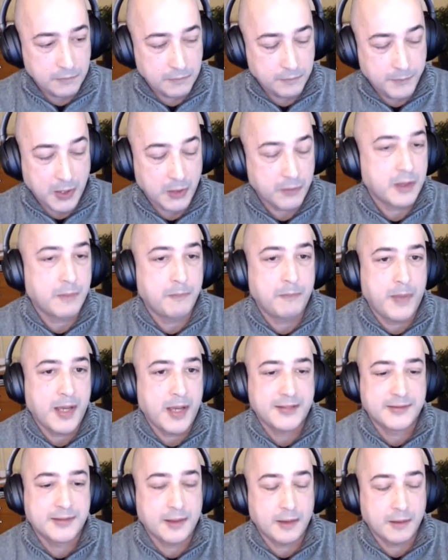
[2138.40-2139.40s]
part of the
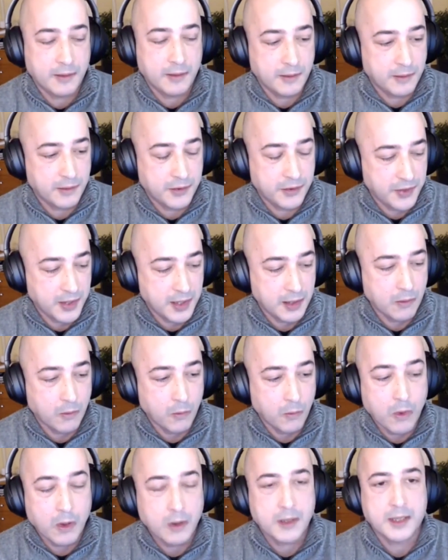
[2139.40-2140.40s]
best thing of
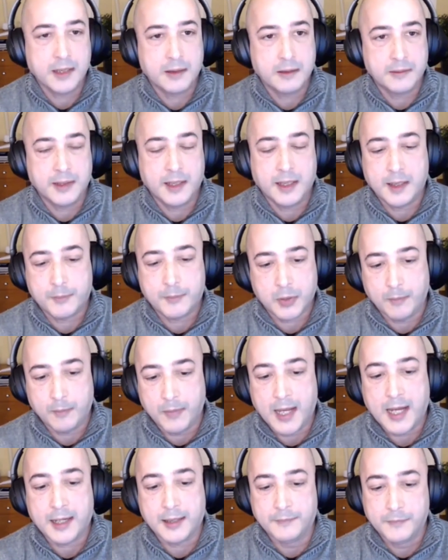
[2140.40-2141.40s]
working on the IDA Pro
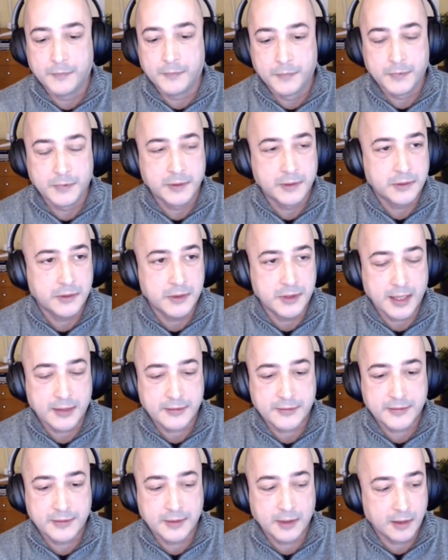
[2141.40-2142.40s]
plugin, to
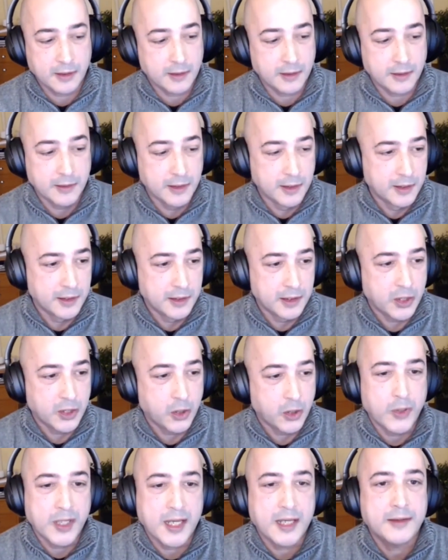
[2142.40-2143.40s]
just
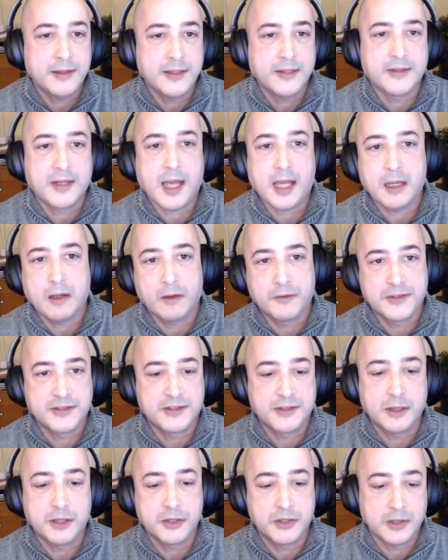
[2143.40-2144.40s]
create this kind of
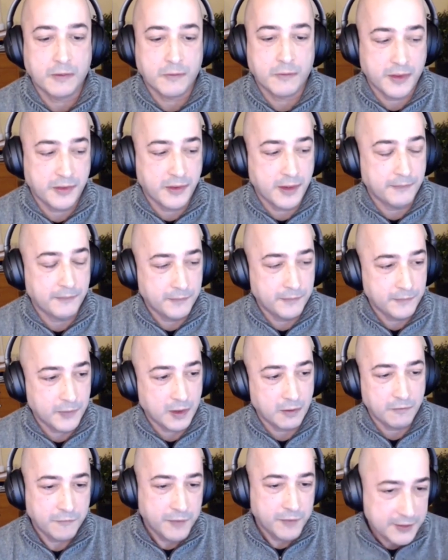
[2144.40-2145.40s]
synergy with them
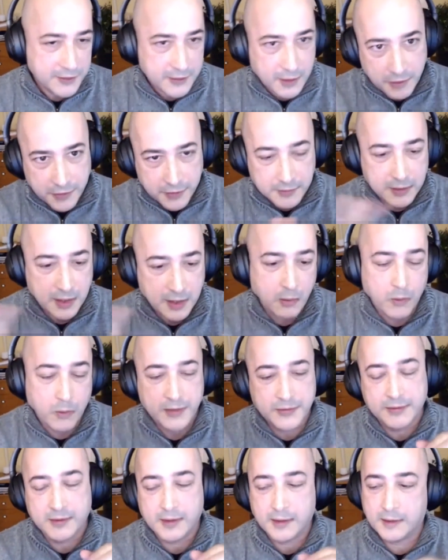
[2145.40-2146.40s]
and fix something that
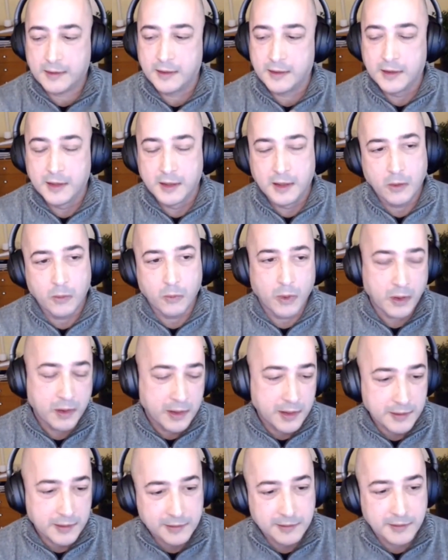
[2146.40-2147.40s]
was
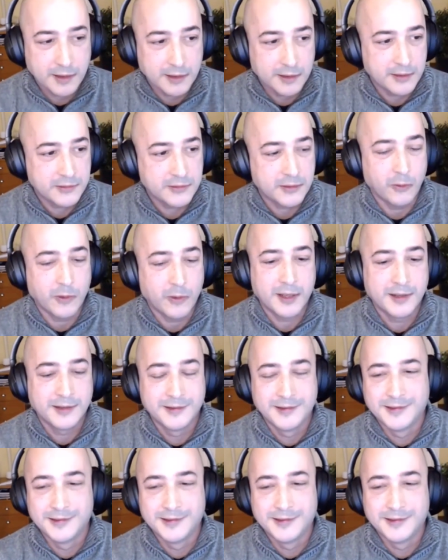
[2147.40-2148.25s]
working not so well.